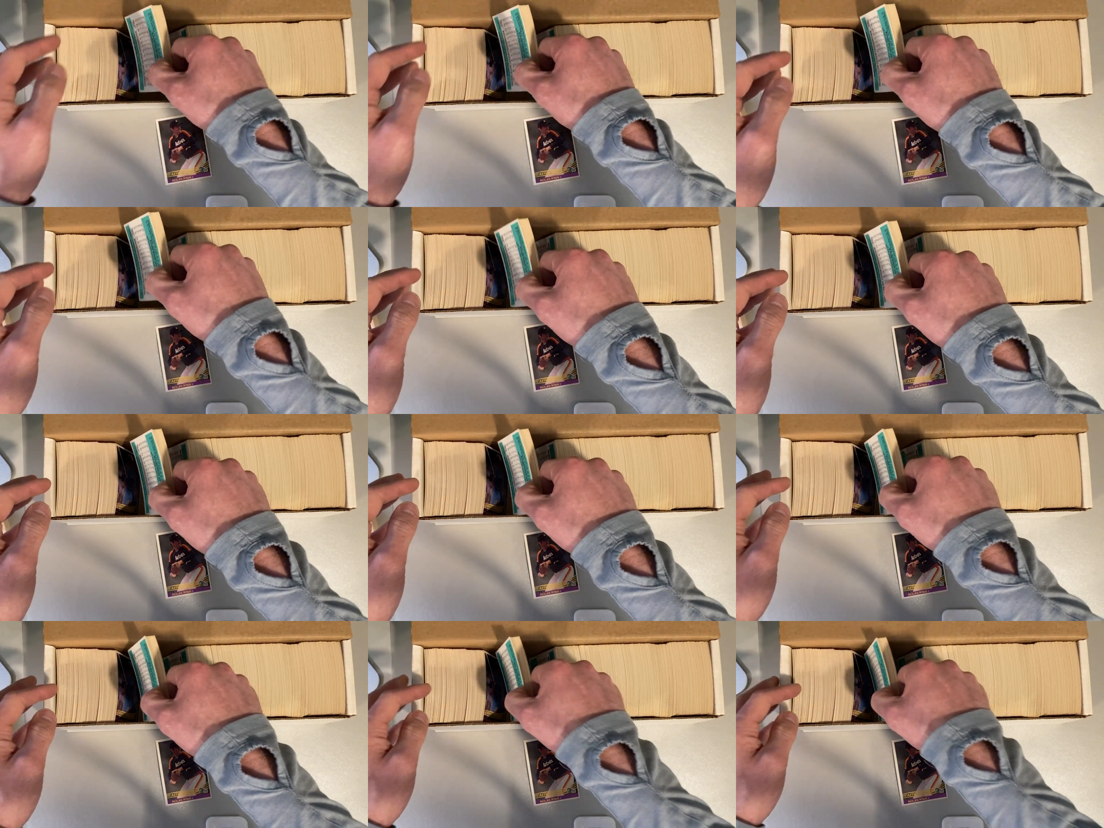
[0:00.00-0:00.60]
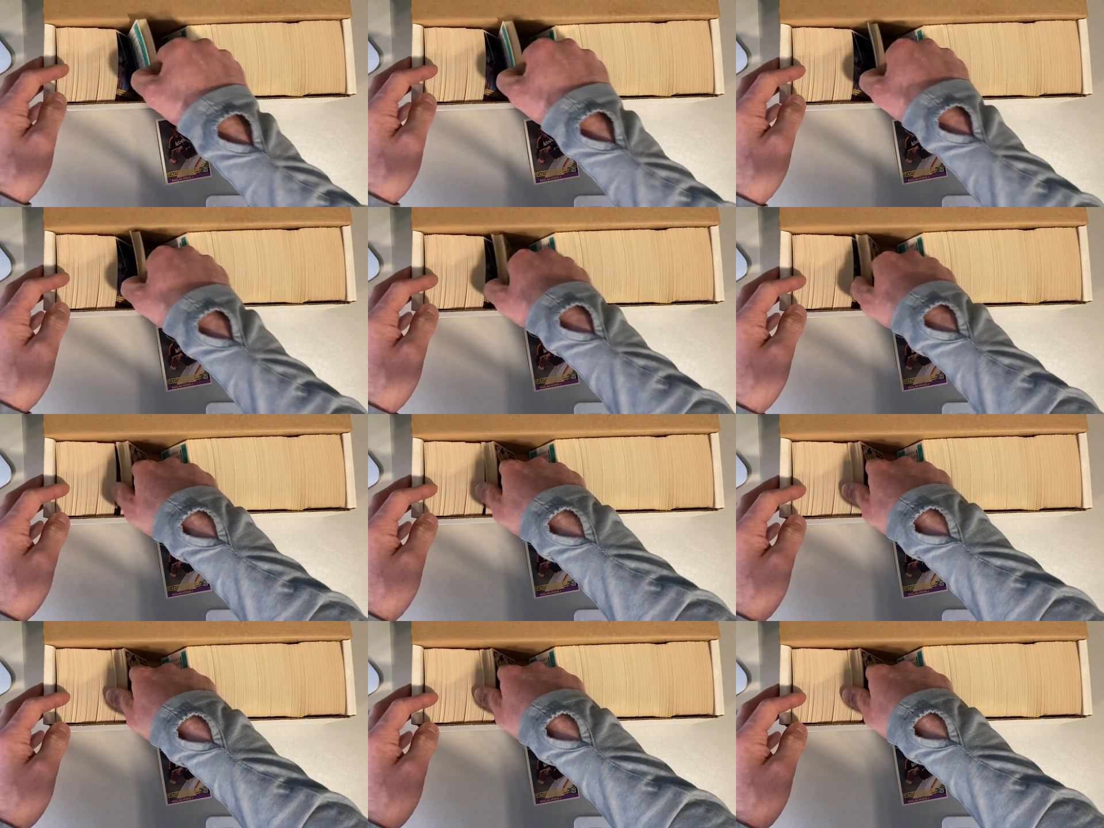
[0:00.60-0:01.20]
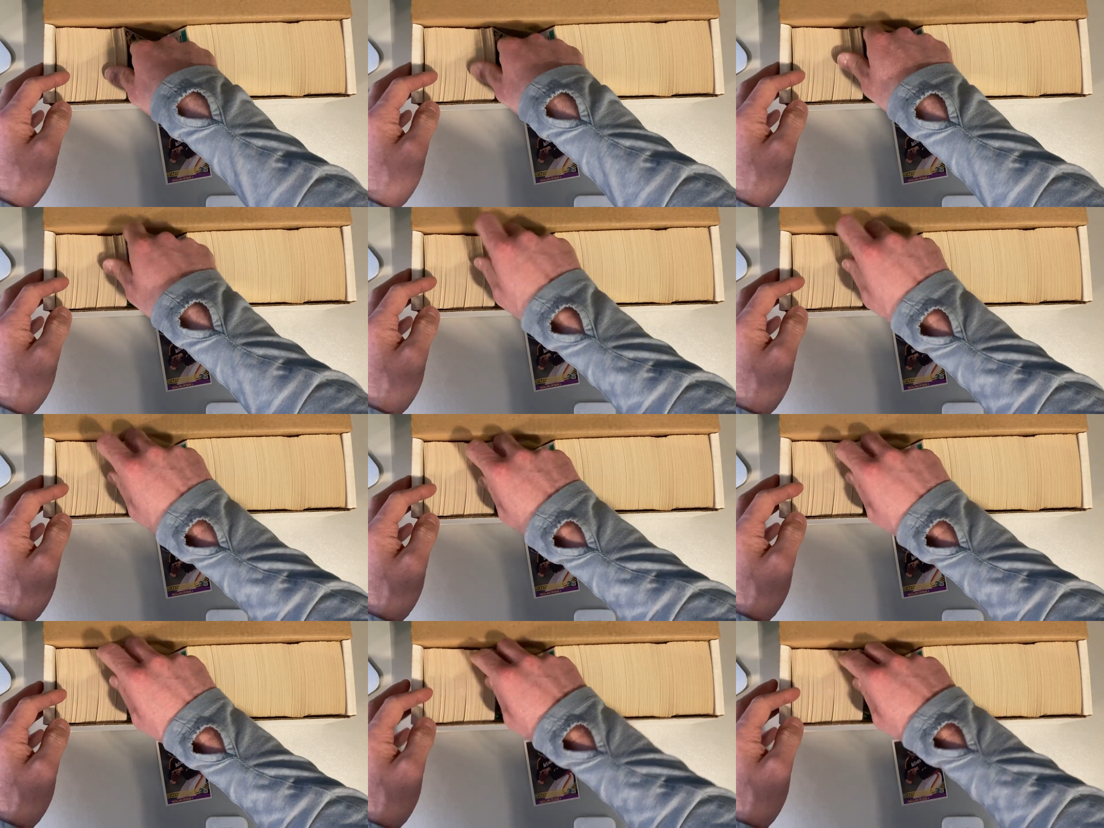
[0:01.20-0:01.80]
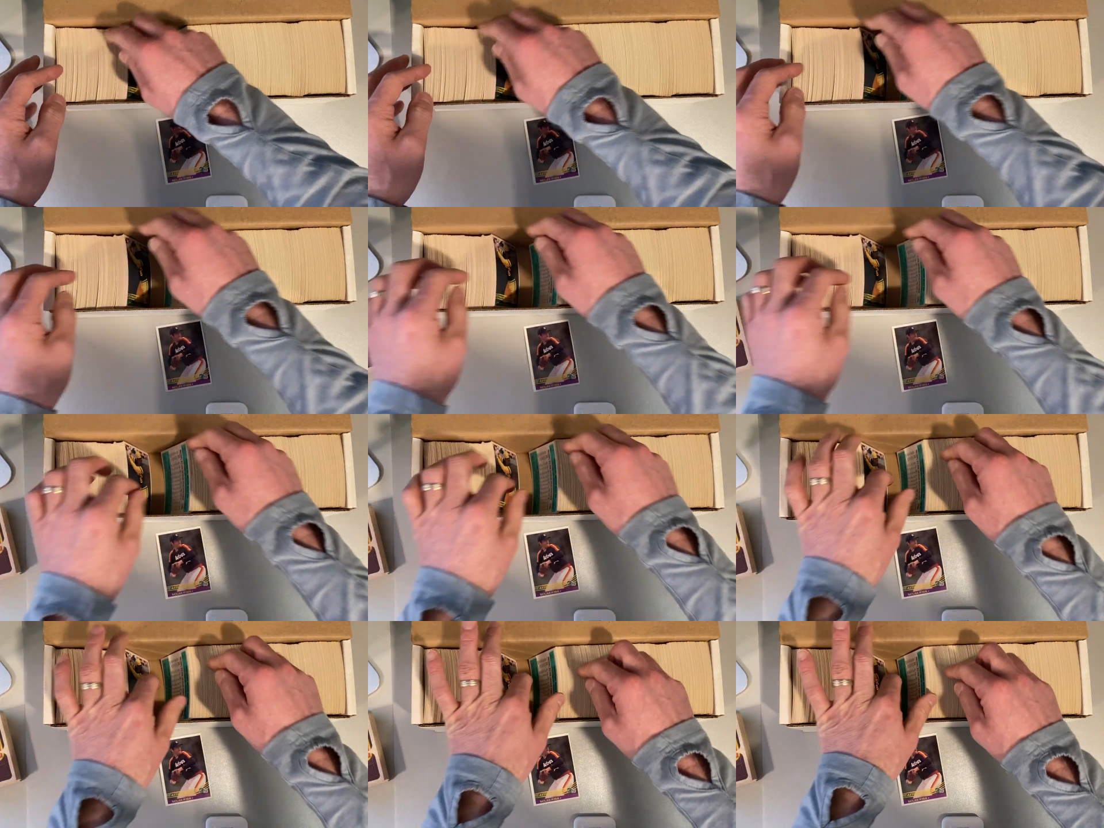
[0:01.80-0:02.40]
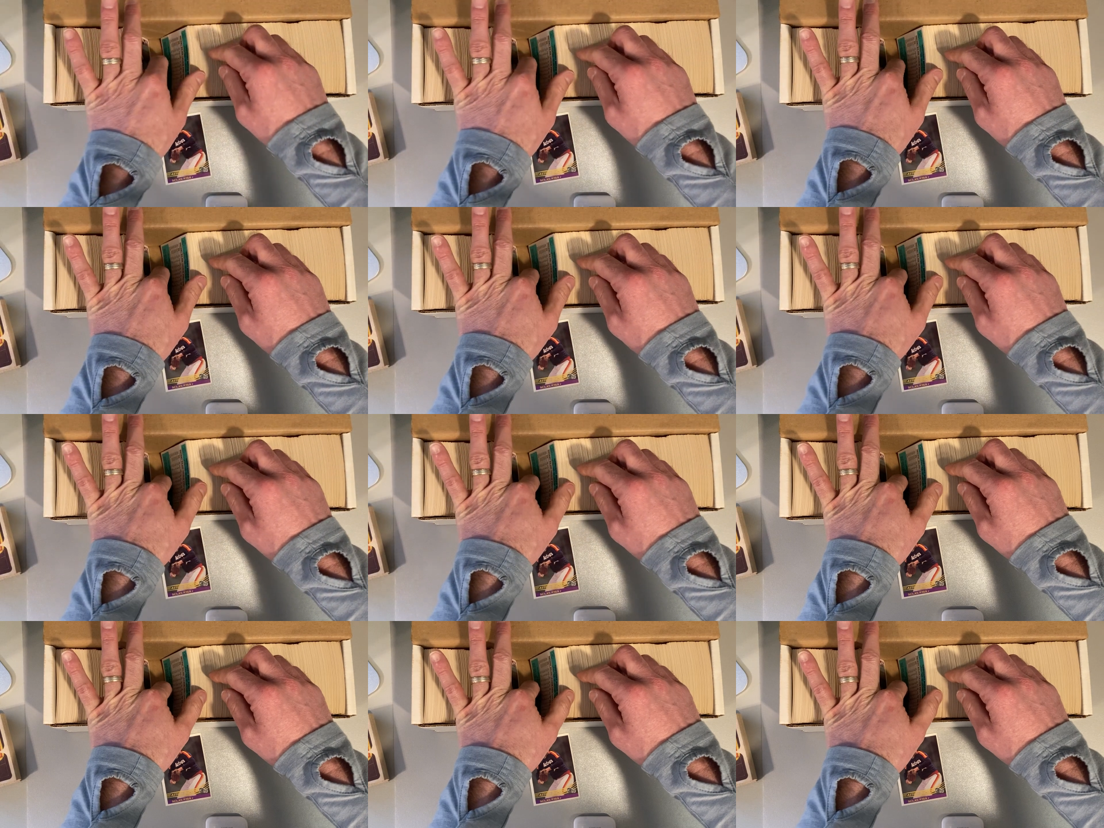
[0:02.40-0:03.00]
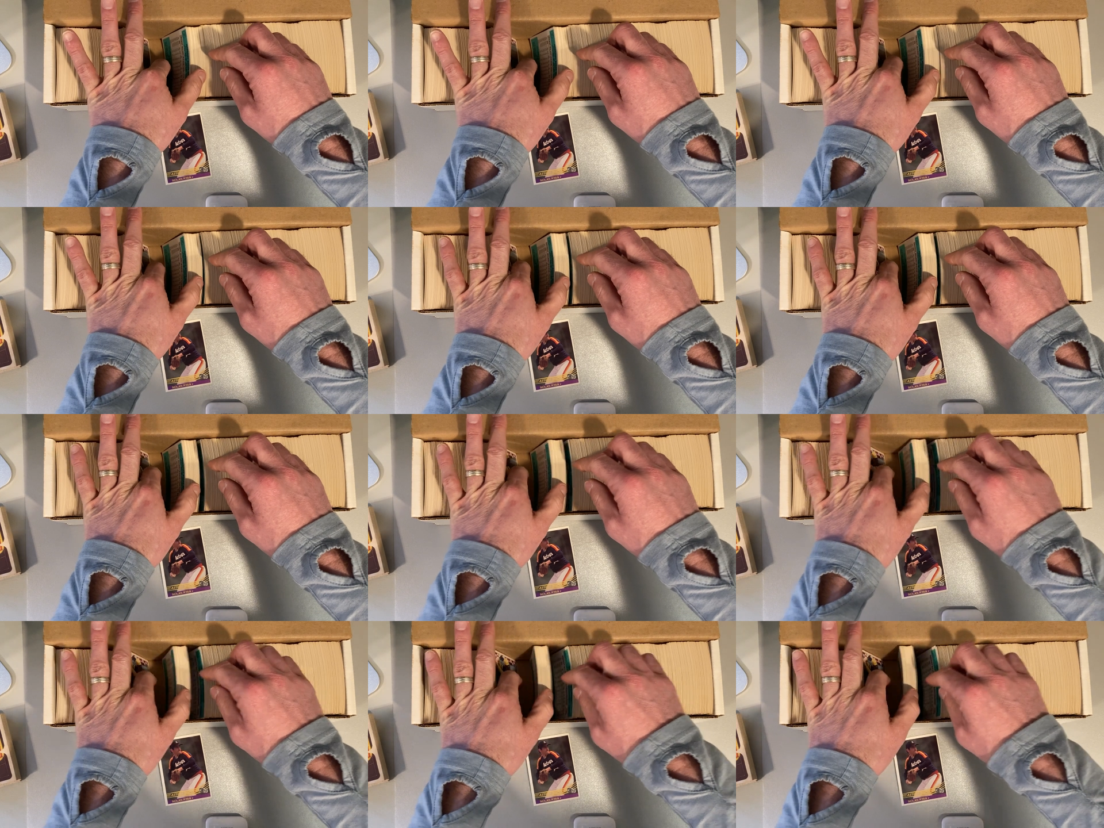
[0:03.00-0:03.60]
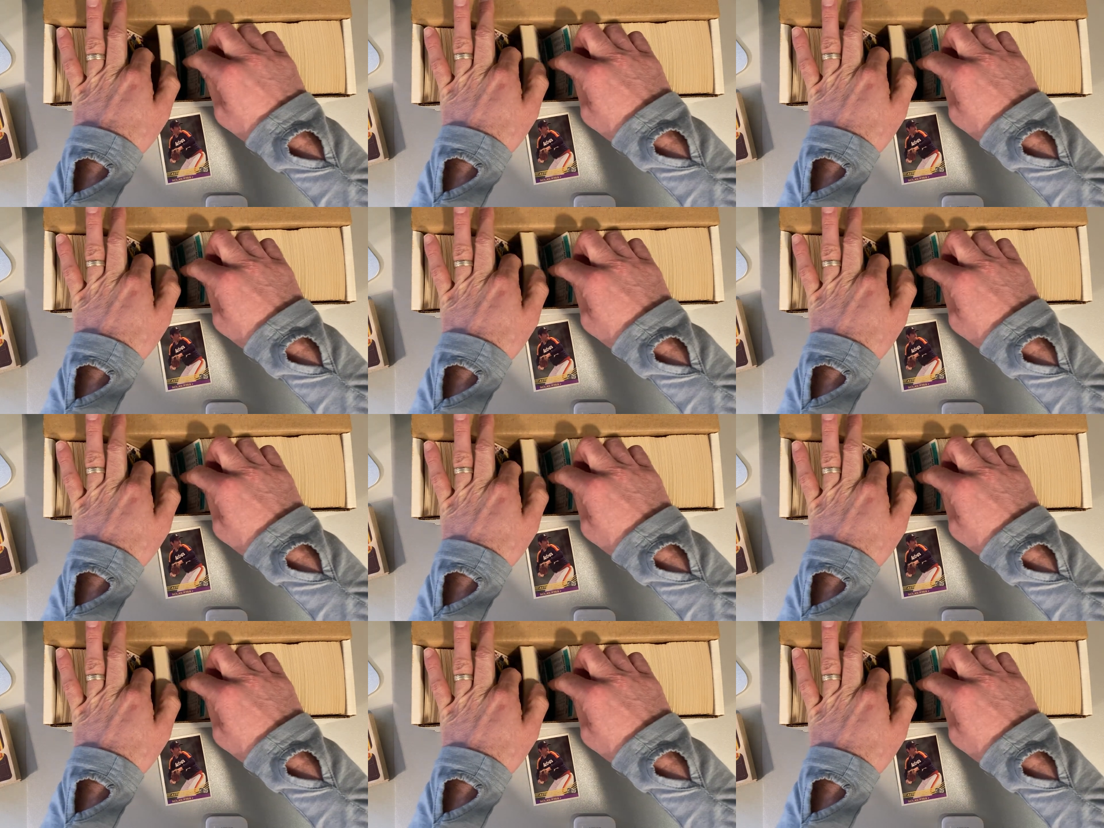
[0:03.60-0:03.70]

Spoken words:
No face is visible, so there are no lips to read.